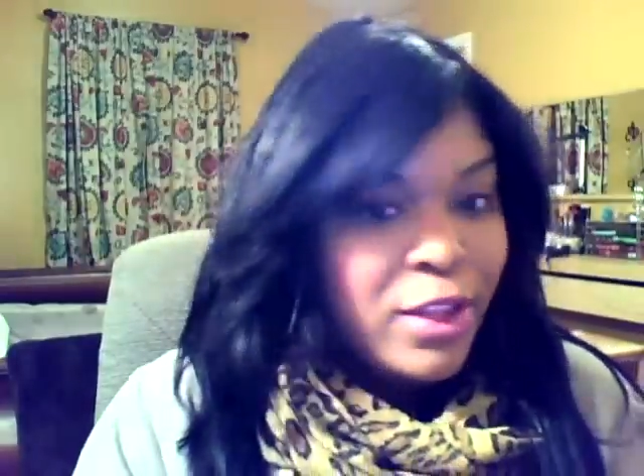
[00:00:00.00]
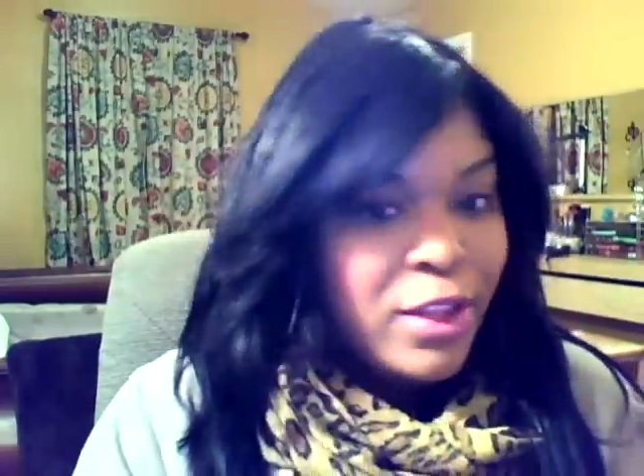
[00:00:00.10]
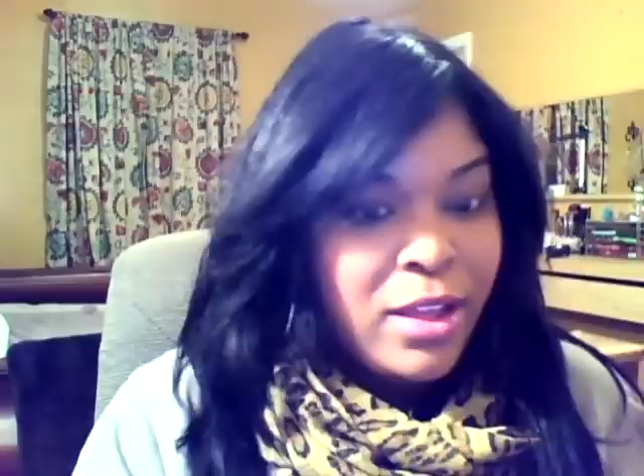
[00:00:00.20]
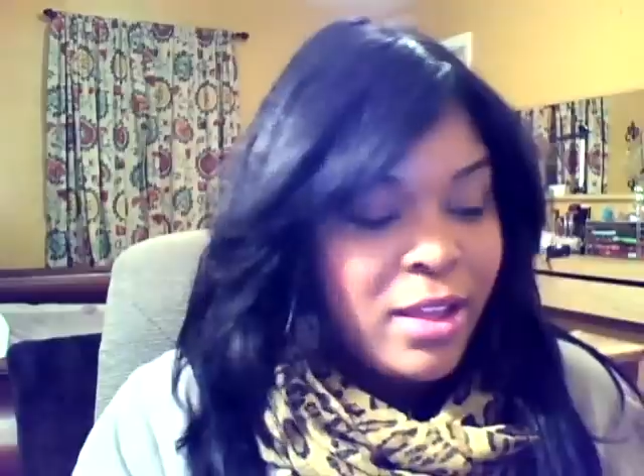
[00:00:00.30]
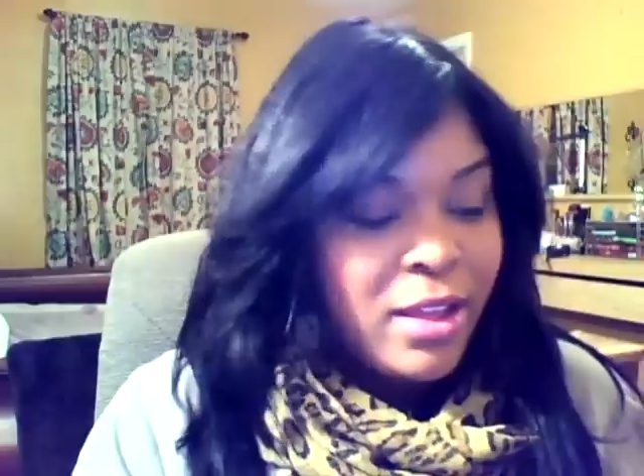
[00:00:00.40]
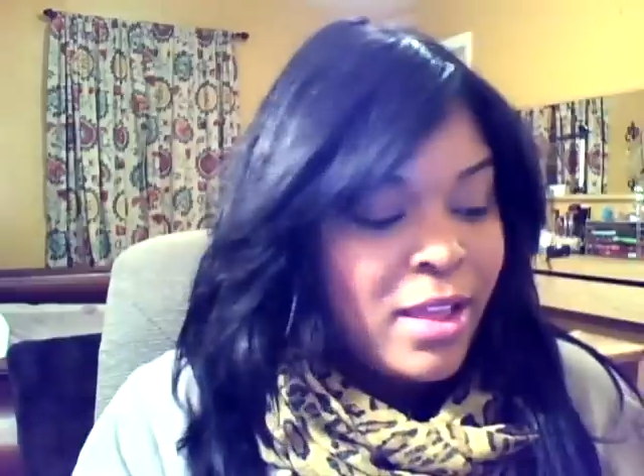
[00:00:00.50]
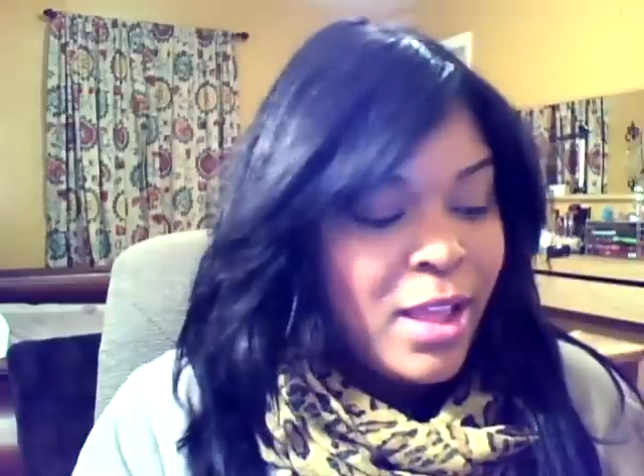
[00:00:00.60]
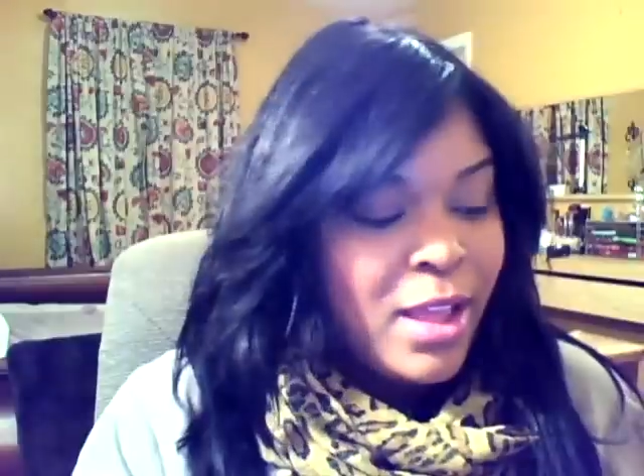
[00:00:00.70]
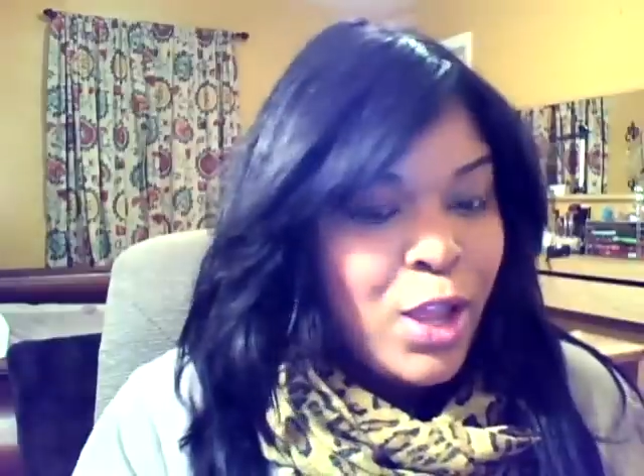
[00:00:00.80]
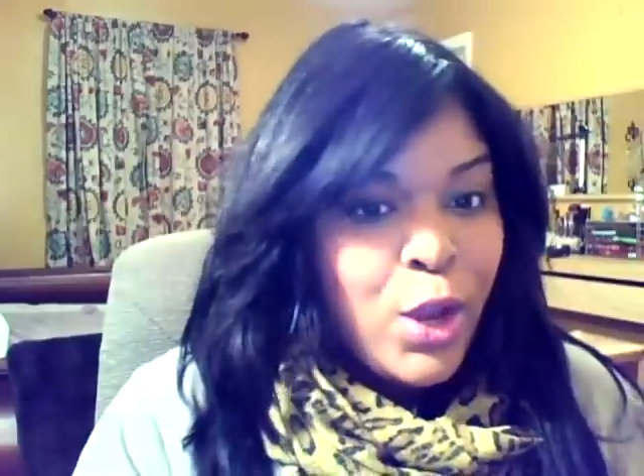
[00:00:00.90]
the
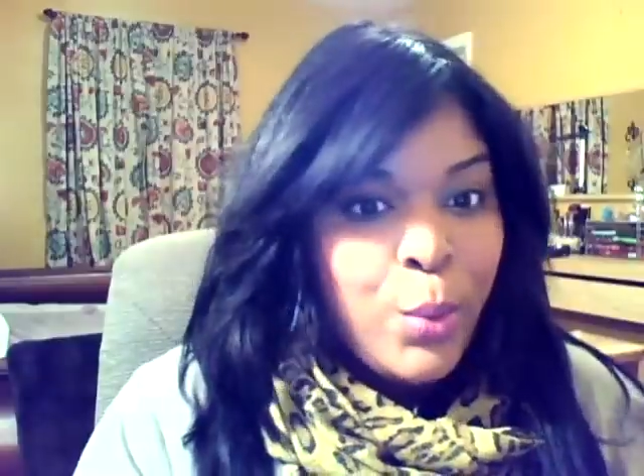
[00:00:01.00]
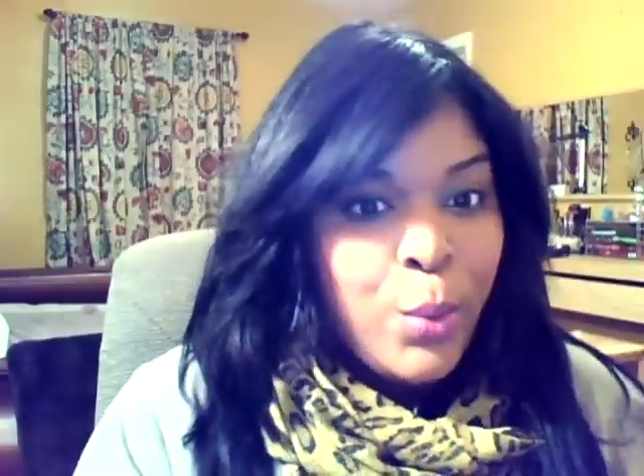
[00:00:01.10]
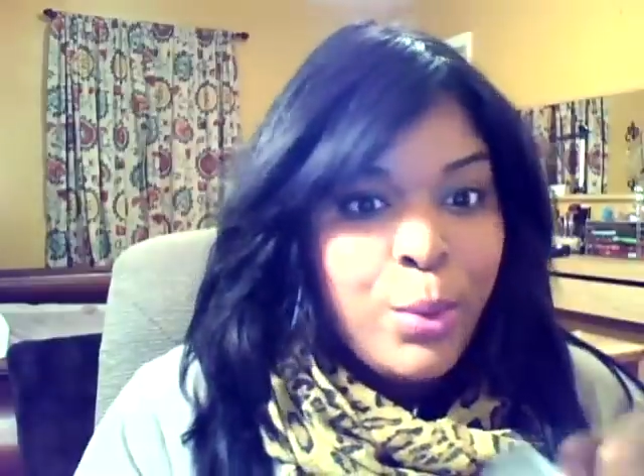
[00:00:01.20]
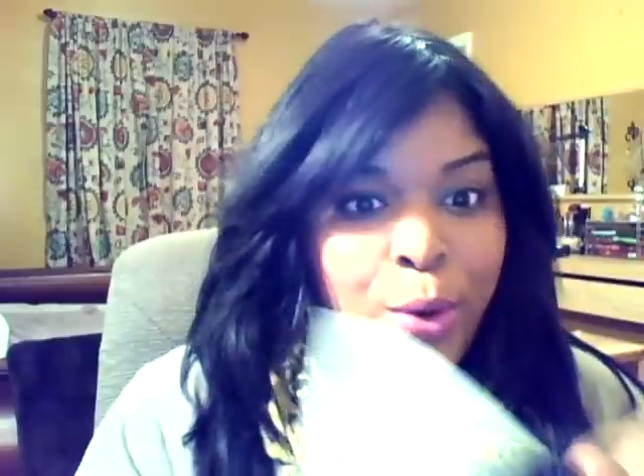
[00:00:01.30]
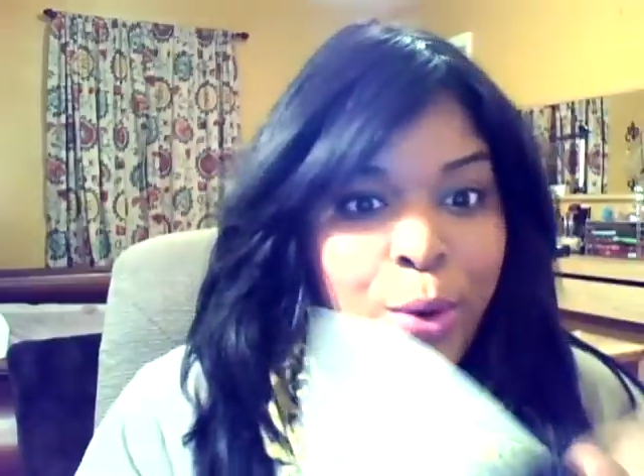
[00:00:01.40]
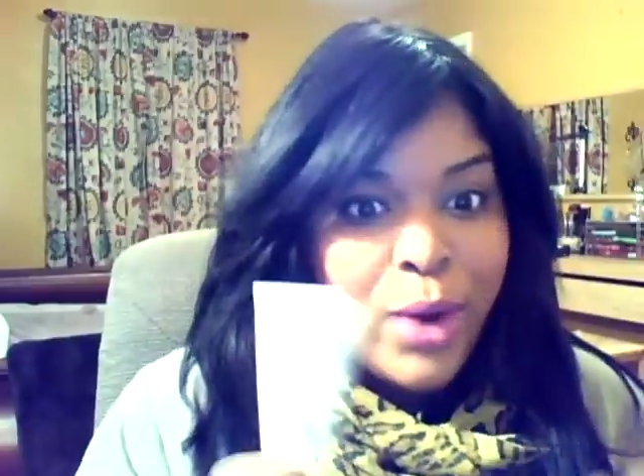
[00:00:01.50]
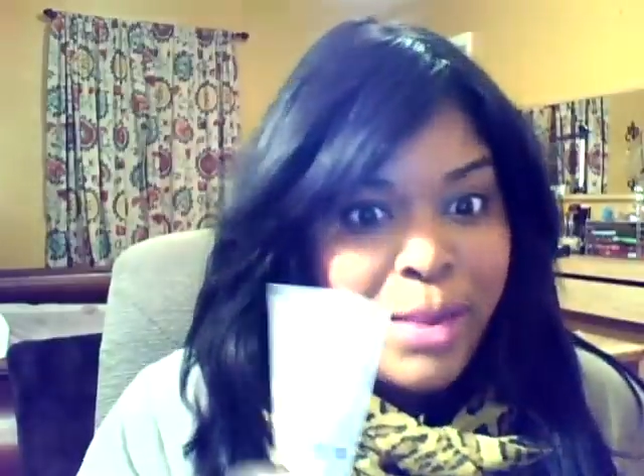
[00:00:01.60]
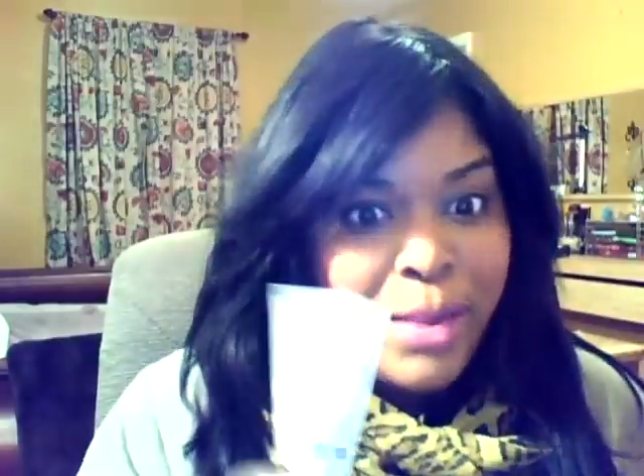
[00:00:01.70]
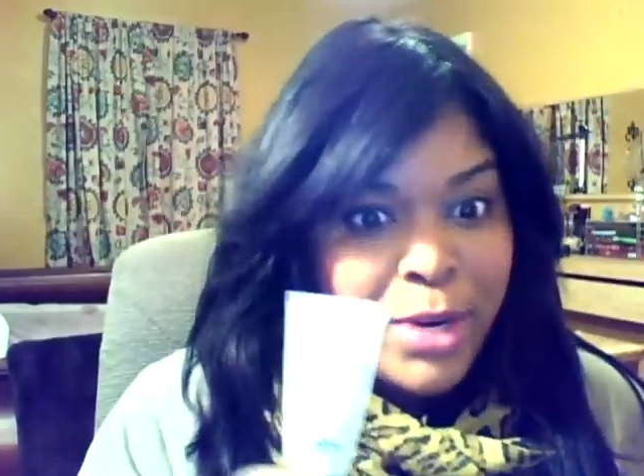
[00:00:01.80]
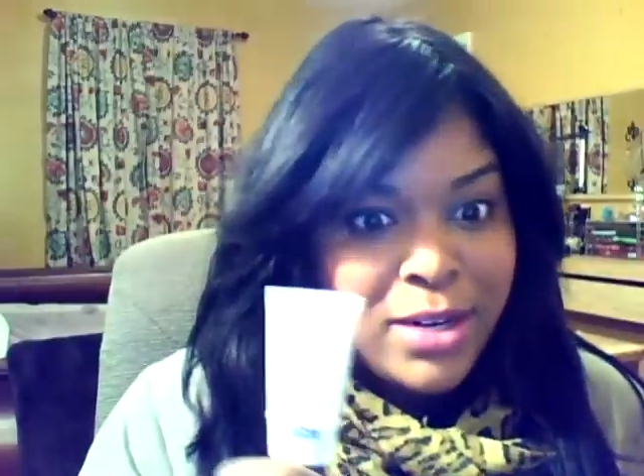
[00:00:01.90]

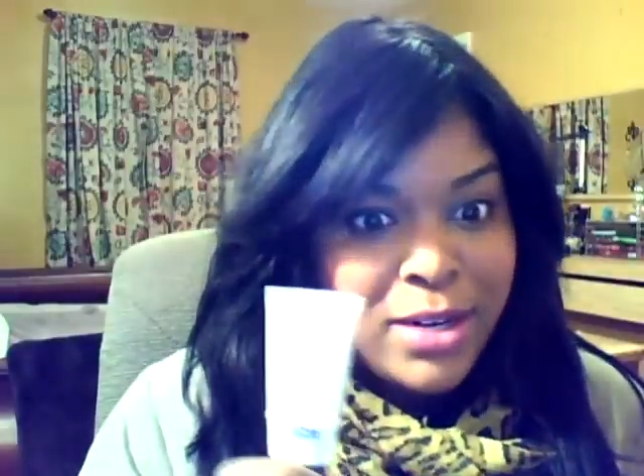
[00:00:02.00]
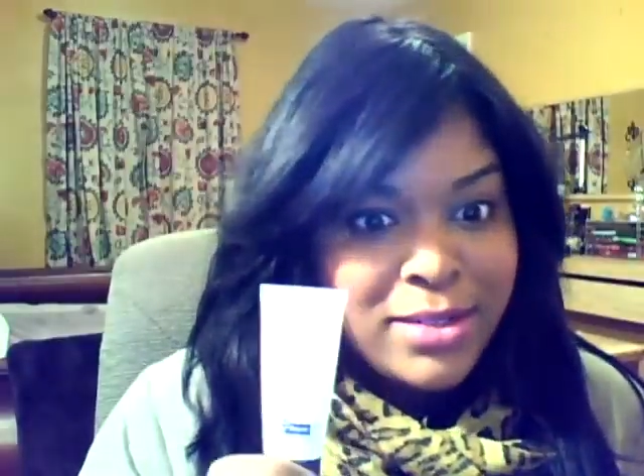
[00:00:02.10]
primers.